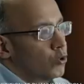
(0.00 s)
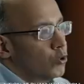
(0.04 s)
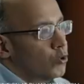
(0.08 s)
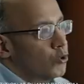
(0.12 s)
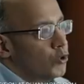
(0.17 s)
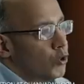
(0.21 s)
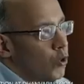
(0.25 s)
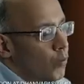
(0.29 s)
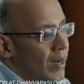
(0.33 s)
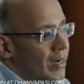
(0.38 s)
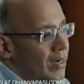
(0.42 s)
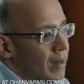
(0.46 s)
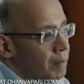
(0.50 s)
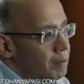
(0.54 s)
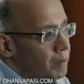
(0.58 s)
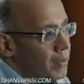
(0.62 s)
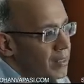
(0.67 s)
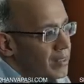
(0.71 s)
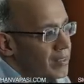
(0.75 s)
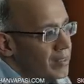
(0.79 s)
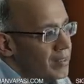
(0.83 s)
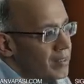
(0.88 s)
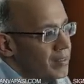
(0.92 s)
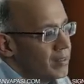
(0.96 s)
To show our
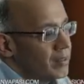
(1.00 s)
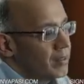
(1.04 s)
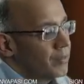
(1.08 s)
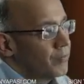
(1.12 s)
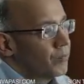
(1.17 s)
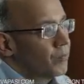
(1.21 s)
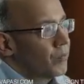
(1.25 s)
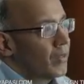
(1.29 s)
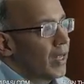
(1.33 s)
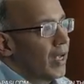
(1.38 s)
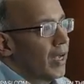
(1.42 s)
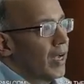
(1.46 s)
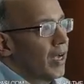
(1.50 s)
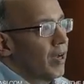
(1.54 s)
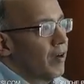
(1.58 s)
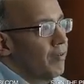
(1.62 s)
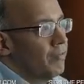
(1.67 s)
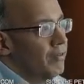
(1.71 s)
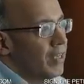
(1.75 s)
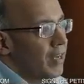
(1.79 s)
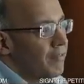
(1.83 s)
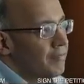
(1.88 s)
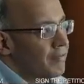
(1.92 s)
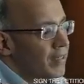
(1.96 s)
numbers,
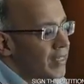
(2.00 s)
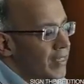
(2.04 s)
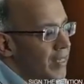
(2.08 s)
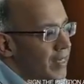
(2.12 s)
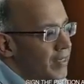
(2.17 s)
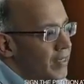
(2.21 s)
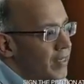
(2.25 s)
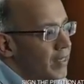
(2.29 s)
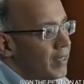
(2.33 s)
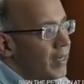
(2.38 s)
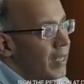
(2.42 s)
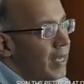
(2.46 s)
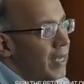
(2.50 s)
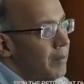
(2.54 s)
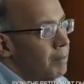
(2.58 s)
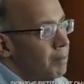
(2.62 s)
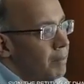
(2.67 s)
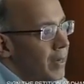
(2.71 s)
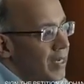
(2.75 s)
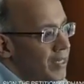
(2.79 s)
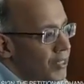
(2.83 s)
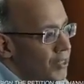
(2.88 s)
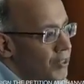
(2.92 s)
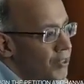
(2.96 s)
we have created
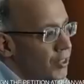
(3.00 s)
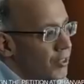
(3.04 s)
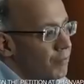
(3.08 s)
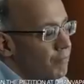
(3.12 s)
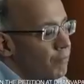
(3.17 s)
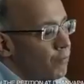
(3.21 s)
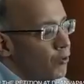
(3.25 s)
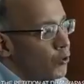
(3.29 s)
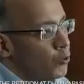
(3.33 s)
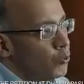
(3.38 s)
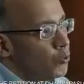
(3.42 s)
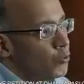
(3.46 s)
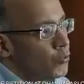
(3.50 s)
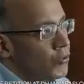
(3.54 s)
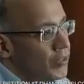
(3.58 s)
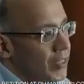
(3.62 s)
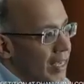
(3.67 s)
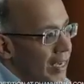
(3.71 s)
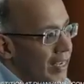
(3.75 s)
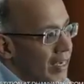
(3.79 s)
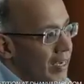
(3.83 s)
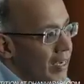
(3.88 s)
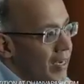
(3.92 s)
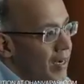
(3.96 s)
a petition for you to
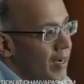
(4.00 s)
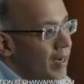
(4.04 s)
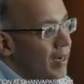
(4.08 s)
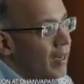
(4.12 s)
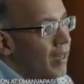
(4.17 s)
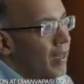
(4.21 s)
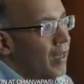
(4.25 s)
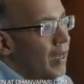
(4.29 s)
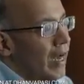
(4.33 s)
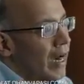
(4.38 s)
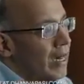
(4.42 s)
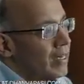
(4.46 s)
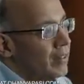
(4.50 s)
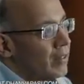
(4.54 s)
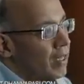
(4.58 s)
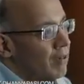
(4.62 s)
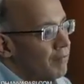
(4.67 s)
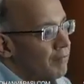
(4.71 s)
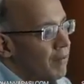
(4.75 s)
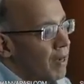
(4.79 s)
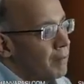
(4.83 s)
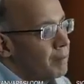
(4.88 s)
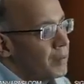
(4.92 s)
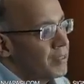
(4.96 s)
sign at
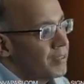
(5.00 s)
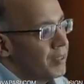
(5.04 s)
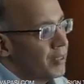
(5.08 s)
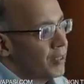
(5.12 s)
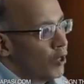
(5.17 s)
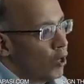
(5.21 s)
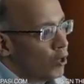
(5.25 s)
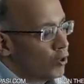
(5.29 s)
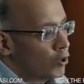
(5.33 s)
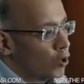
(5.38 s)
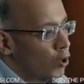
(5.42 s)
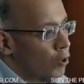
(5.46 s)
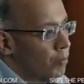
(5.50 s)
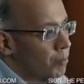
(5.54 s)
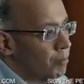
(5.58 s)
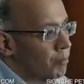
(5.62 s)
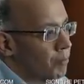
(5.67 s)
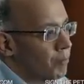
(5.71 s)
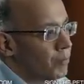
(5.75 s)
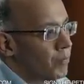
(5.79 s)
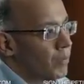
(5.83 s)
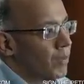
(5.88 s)
dhanvapasi.com.